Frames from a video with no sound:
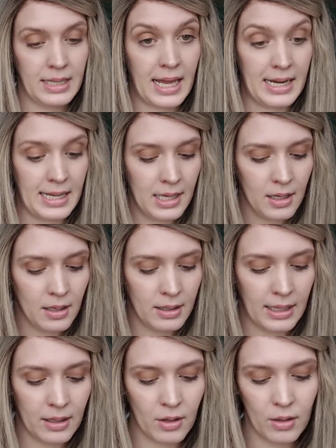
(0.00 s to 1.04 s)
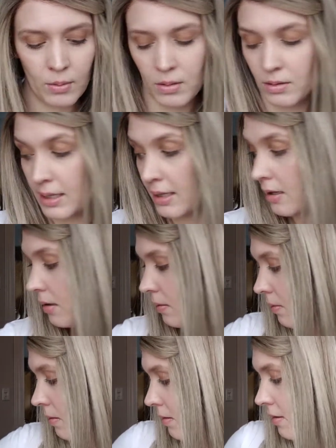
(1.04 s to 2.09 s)
Teddy, let go, let
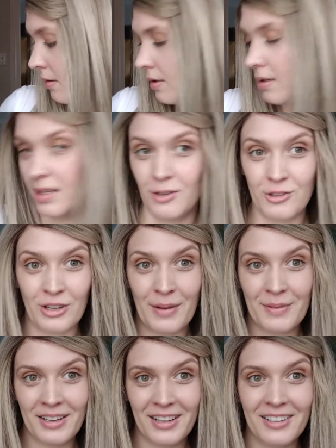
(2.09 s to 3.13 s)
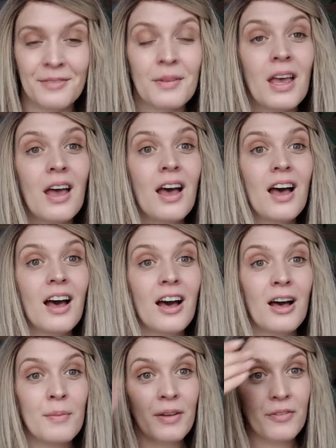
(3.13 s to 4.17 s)
go. He was grabbing
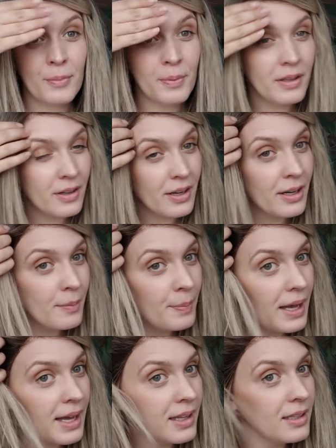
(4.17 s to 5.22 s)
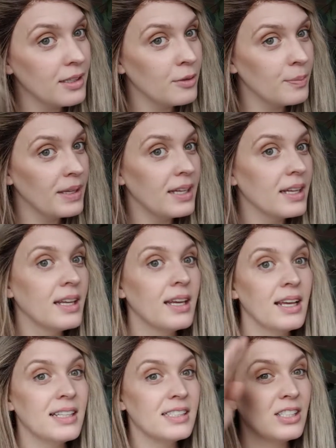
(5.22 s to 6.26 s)
on. If you pull your hair back a little bit,
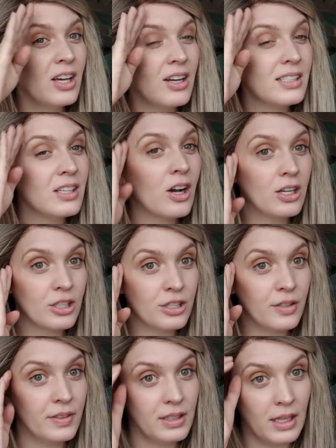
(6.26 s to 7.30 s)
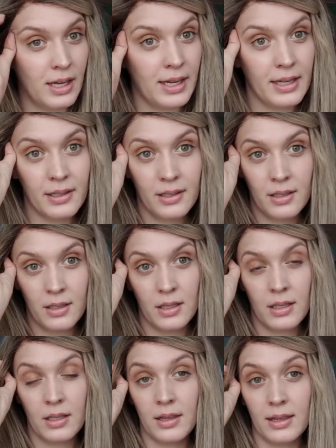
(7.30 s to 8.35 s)
it's not as harsh of a line.
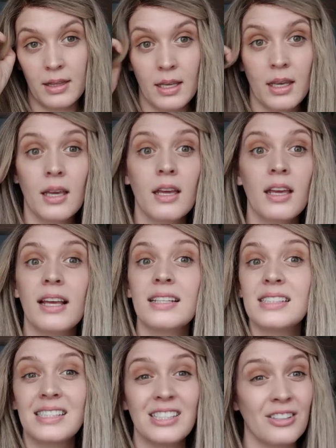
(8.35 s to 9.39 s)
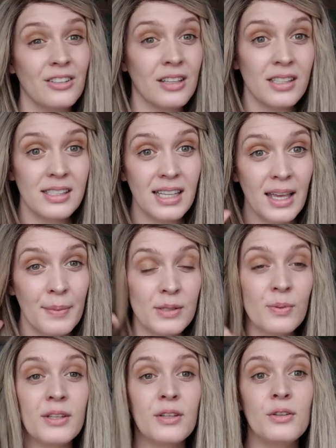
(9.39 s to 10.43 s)
It's still not the same
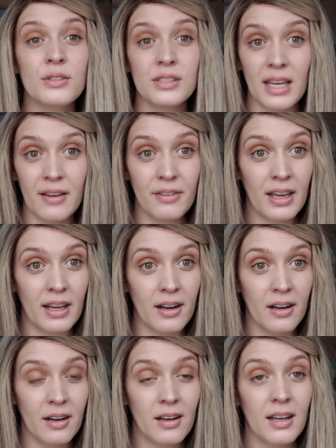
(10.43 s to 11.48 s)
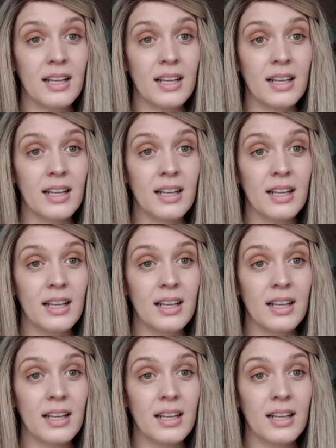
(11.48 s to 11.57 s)
as when you used to have hair.